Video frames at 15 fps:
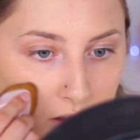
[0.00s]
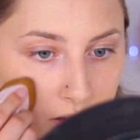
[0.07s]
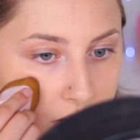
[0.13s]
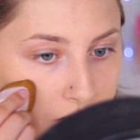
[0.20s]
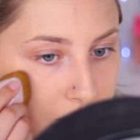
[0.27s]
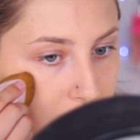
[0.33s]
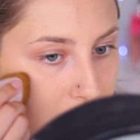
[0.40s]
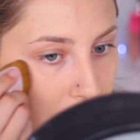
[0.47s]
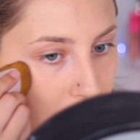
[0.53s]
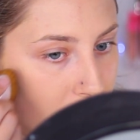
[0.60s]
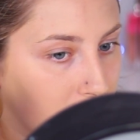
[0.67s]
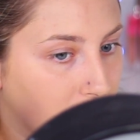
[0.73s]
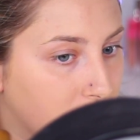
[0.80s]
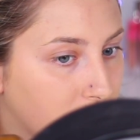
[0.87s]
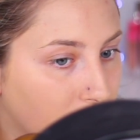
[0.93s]
And like,
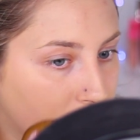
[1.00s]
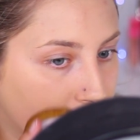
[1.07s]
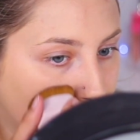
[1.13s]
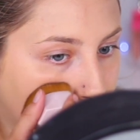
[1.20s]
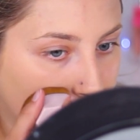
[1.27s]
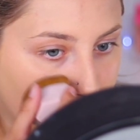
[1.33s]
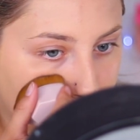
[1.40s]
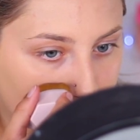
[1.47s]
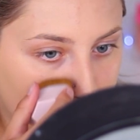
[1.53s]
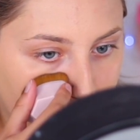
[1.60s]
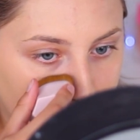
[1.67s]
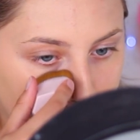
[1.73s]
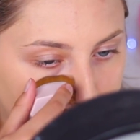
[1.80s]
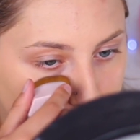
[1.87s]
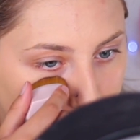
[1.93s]

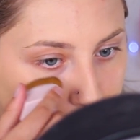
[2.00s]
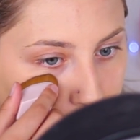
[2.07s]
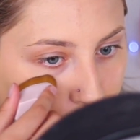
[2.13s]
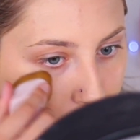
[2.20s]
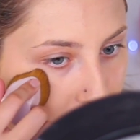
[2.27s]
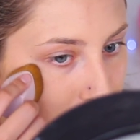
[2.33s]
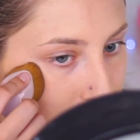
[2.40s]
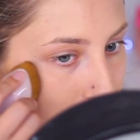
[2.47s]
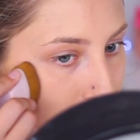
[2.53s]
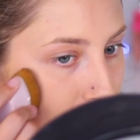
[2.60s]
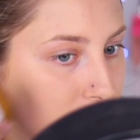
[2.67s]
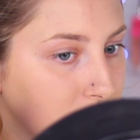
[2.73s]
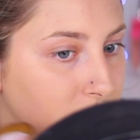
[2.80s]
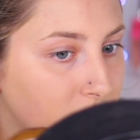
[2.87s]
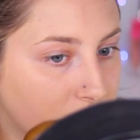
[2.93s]
see if that
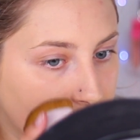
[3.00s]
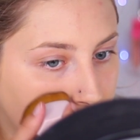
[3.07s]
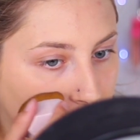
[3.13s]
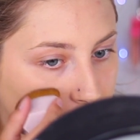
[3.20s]
helps.